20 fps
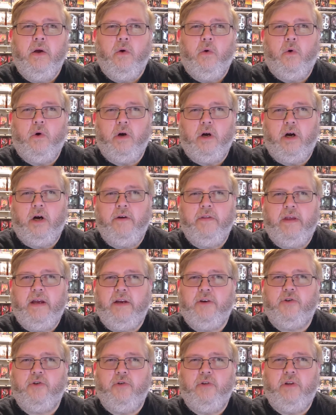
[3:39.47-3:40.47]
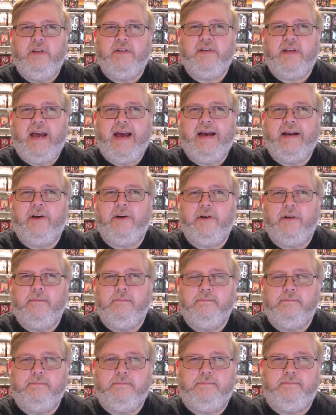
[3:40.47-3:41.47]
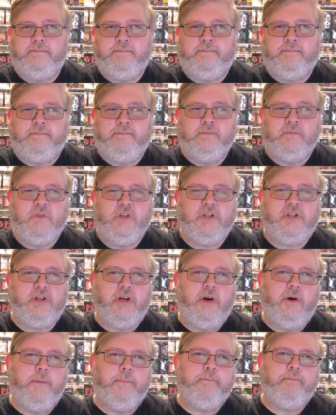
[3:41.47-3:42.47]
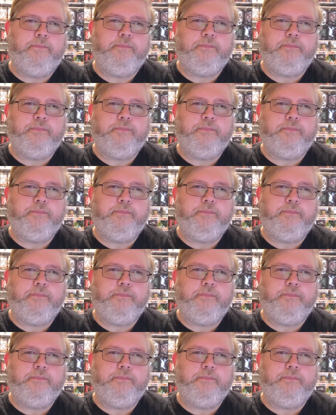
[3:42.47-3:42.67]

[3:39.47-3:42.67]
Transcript: Or are they truly scattered? So